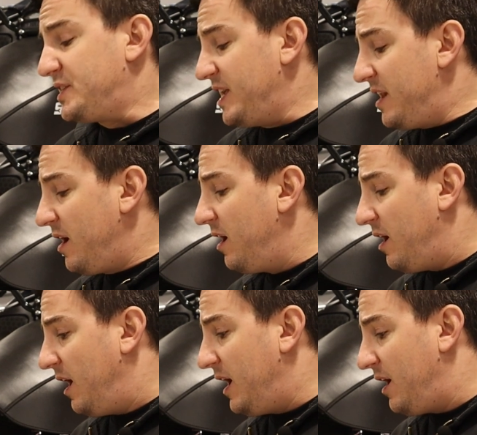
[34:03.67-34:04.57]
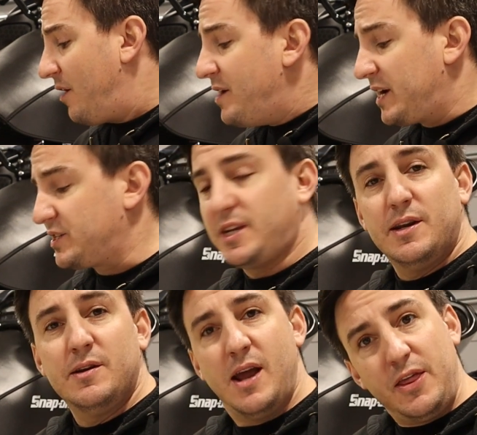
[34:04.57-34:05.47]
I said, our next
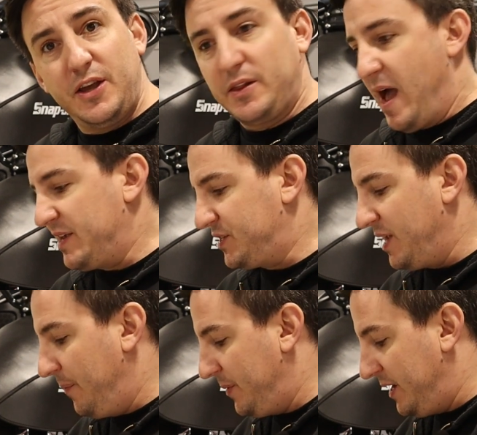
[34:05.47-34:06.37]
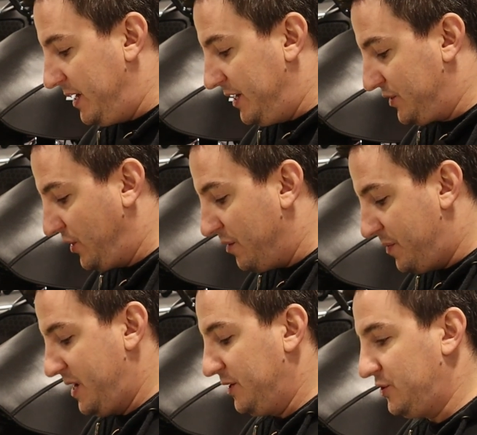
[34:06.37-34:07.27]
and I think last step is gonna
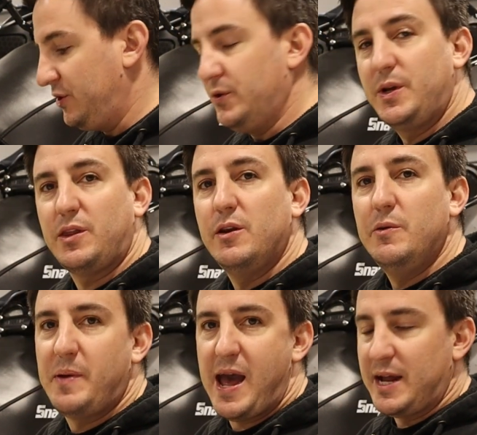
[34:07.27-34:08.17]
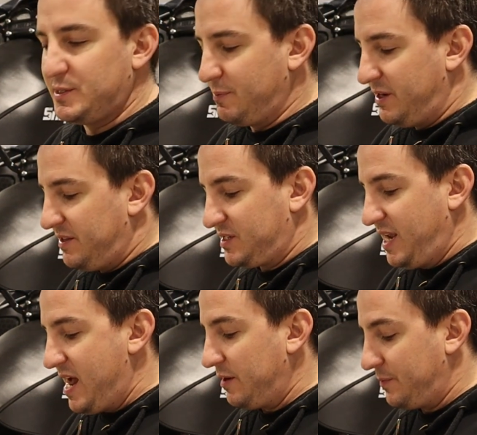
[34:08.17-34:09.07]
be to get the new pads put in this
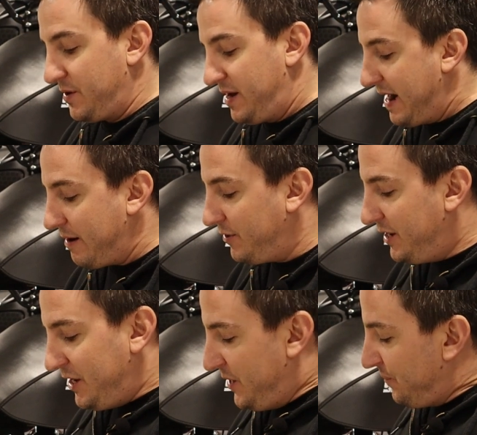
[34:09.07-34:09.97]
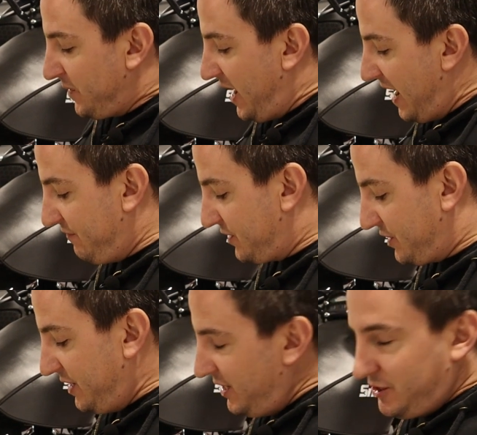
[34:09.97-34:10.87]
caliper. Now,
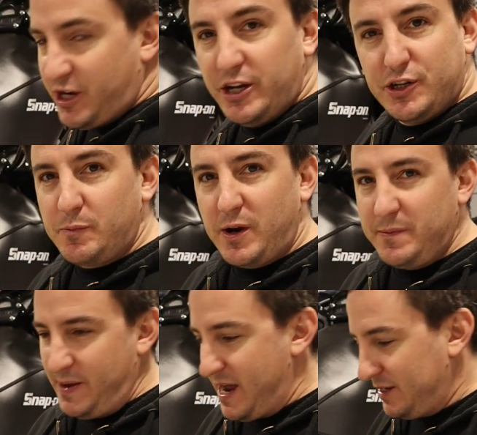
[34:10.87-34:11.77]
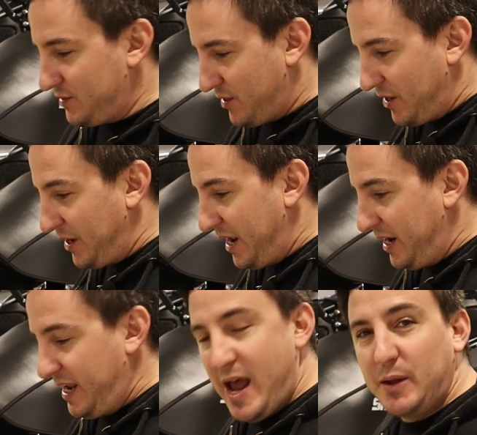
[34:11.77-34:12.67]
obviously, changing brake pads on
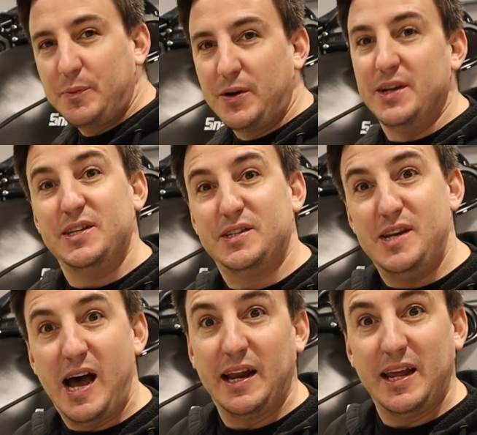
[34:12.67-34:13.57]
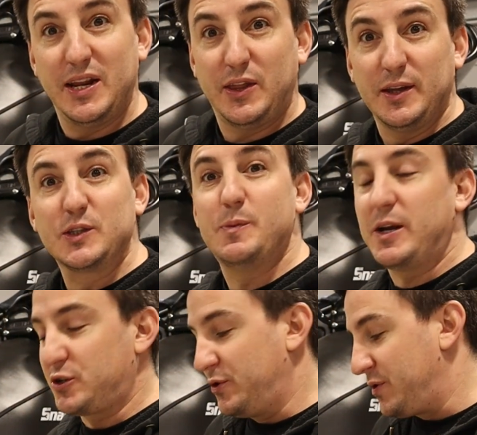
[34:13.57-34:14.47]
a caliper is not anything
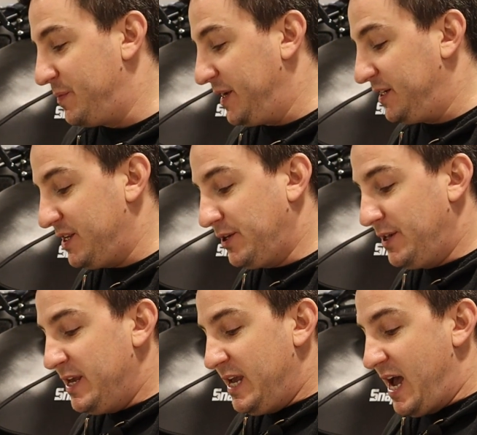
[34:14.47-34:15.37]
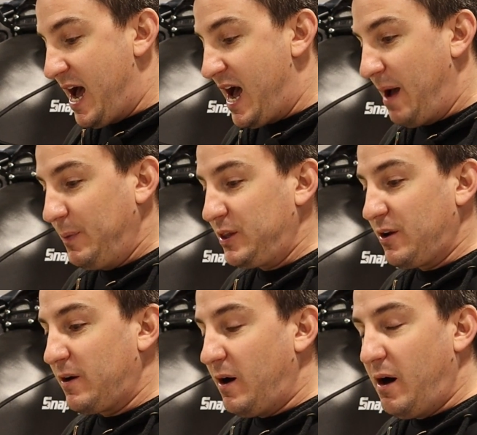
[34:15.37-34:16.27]
special or a big deal,
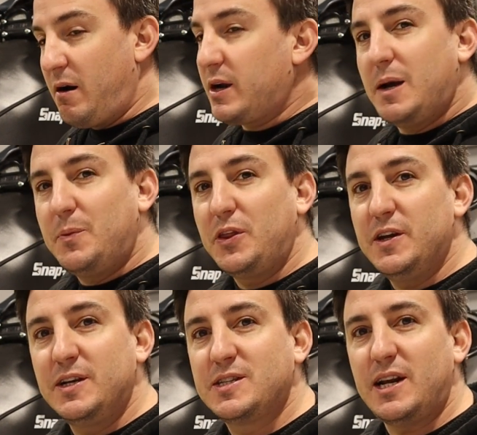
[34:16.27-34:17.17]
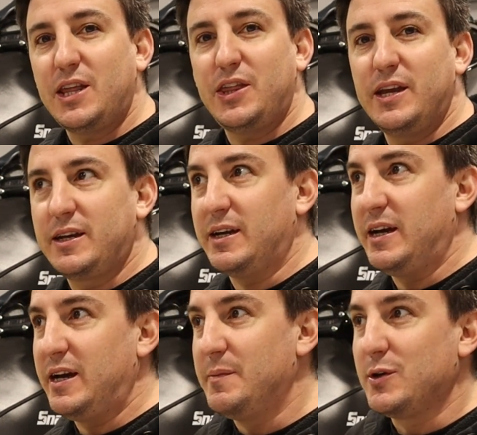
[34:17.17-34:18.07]
but there are a couple things that I think
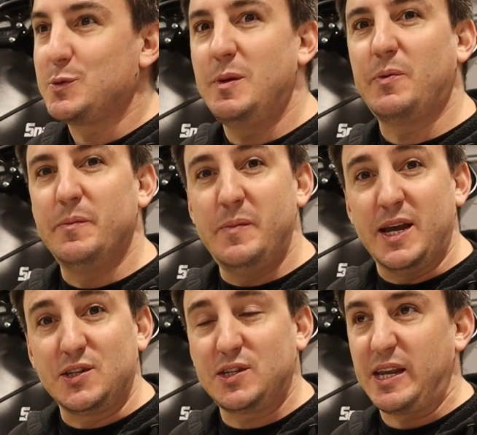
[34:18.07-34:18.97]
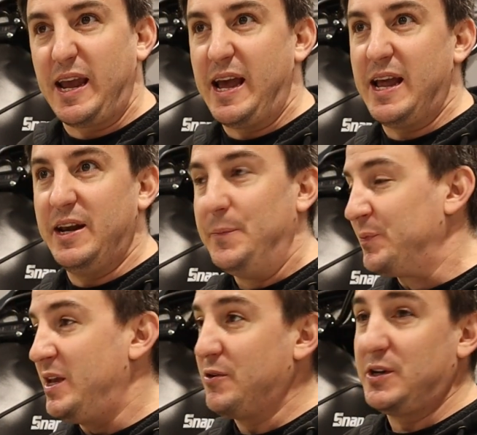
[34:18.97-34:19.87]
most people miss, and
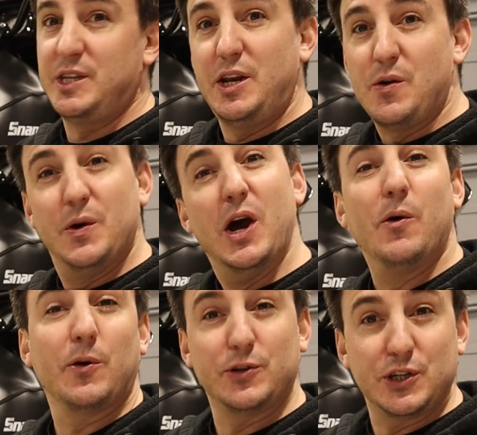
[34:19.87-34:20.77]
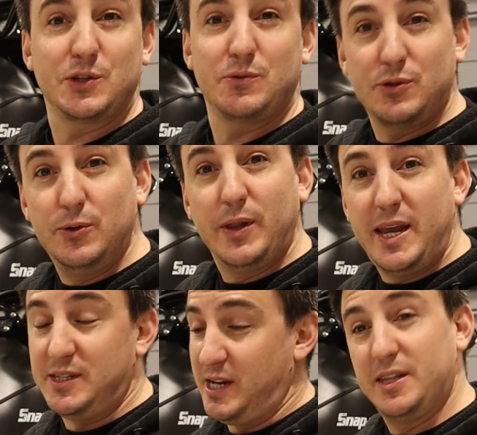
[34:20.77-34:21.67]
either because they don't know or just too
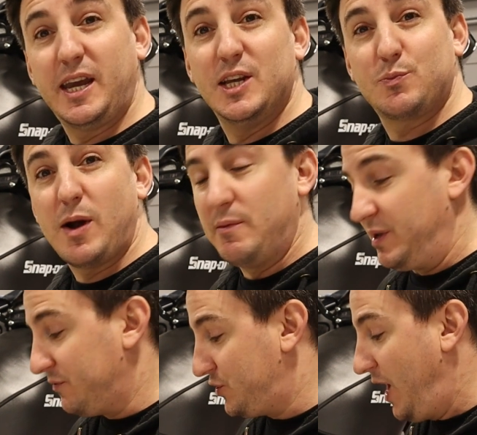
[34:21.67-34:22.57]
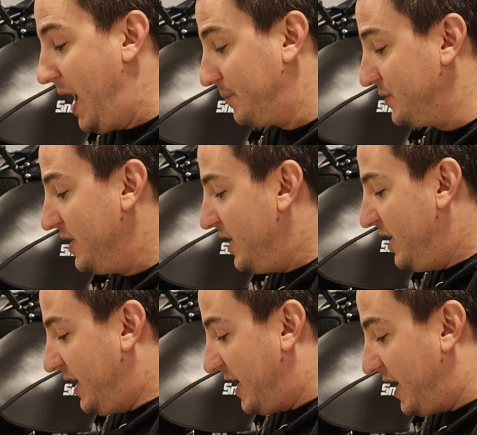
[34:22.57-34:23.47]
lazy, in the case probably of shops,
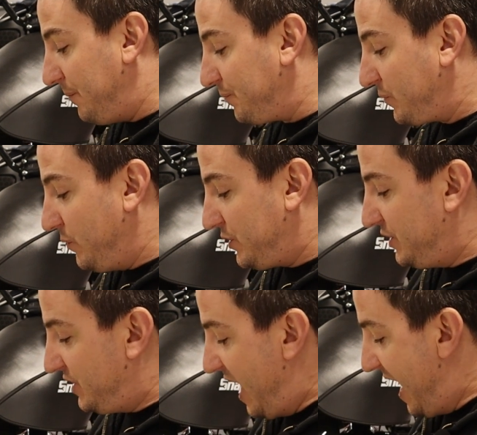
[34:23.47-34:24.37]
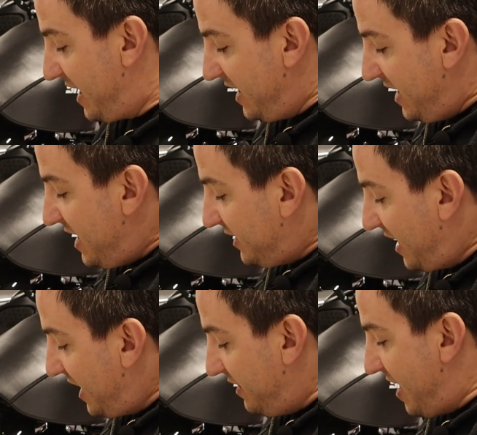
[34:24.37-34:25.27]
which is that
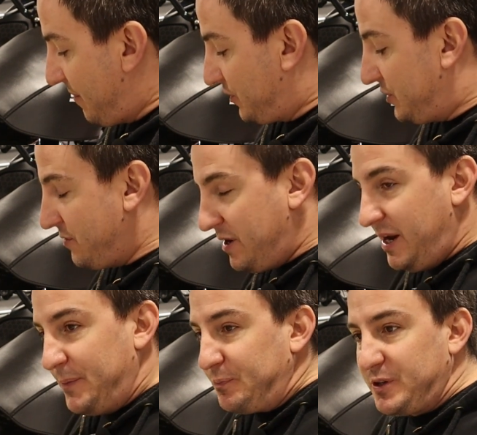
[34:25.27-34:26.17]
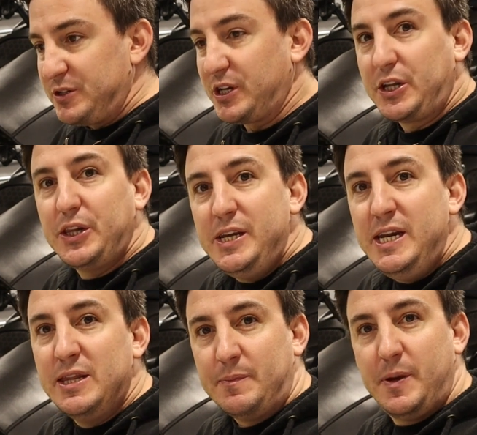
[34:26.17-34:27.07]
taking the opportunity to
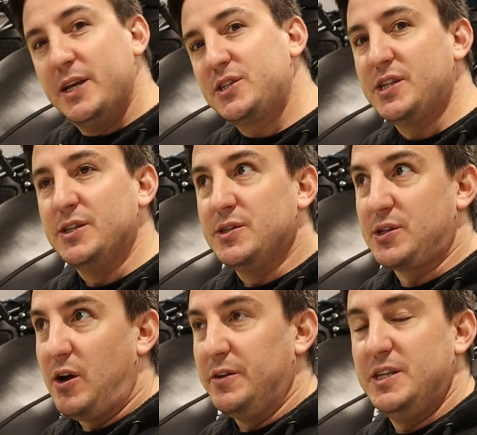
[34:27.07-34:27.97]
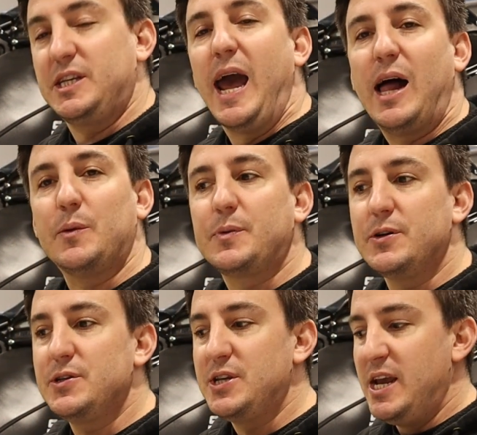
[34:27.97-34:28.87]
clean the pistons on these
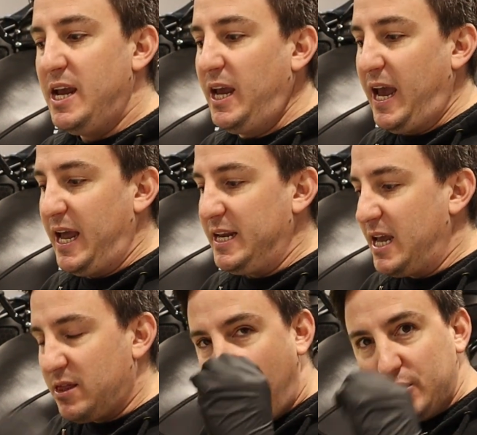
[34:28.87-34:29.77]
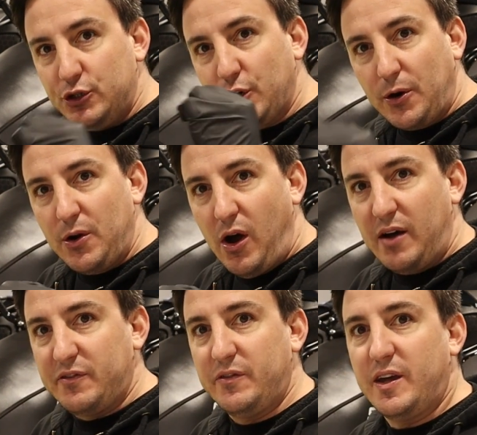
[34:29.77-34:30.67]
calipers and get that dirt
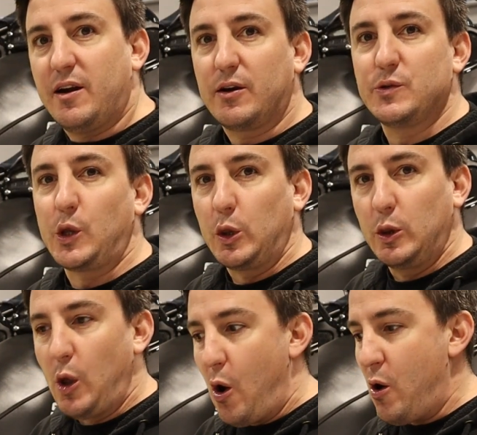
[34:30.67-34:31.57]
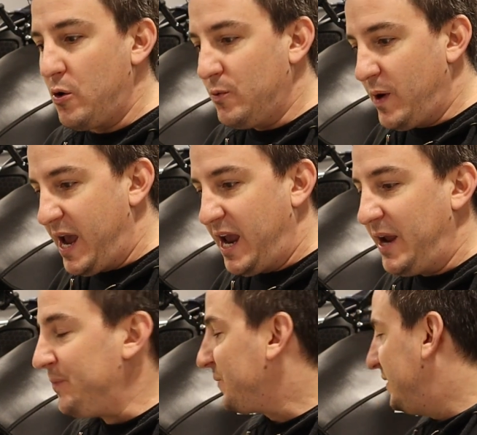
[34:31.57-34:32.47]
off of there goes a long
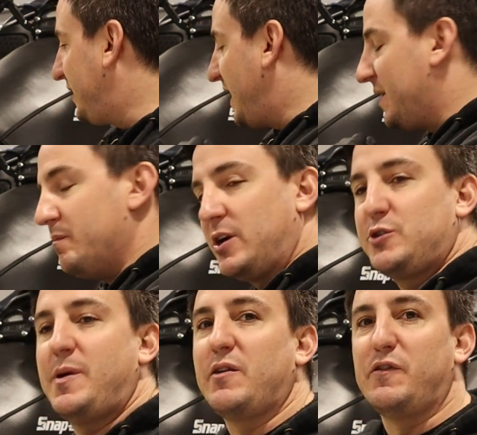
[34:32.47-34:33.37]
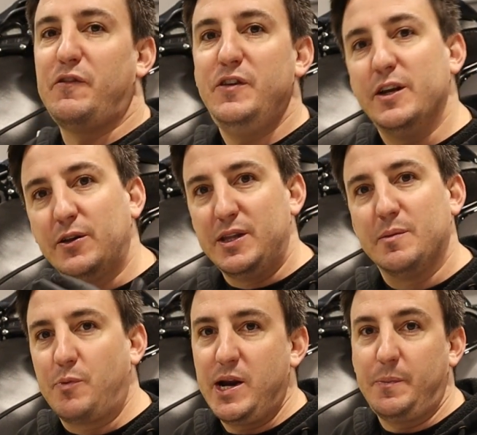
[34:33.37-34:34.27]
way to getting a much better feel in
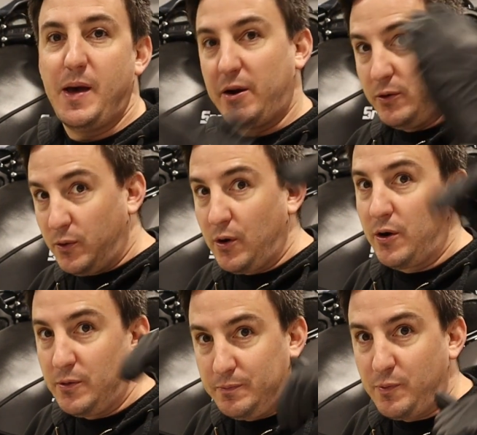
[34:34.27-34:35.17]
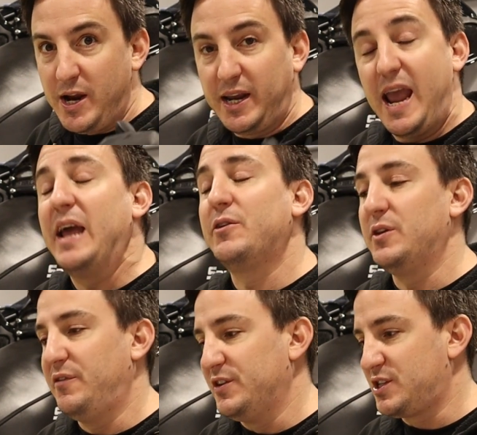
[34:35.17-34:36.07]
the brake pedal or brake
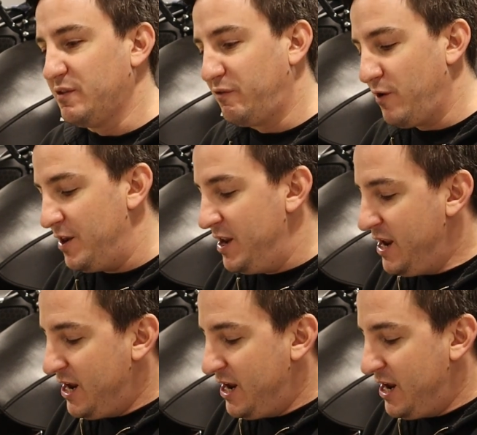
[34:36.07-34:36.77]
handle if it's the front.